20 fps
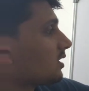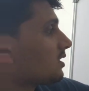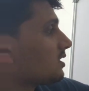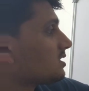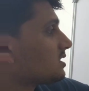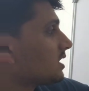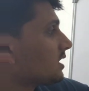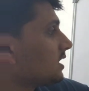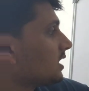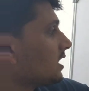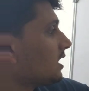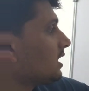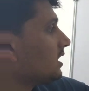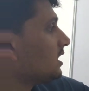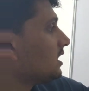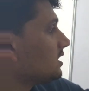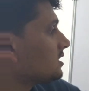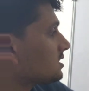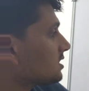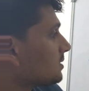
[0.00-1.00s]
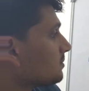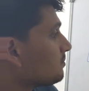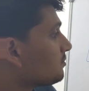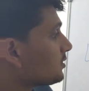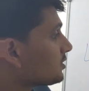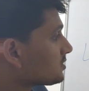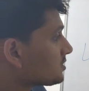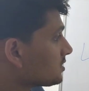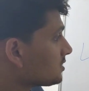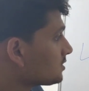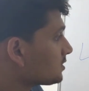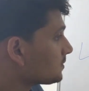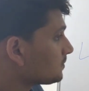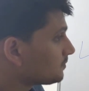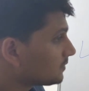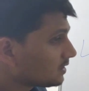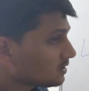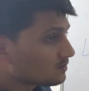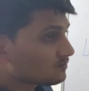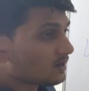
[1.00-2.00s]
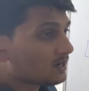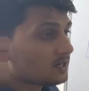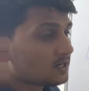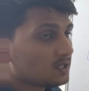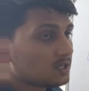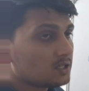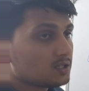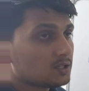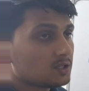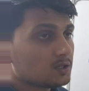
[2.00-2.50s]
Cressida. He is imprisoned. He's fighting in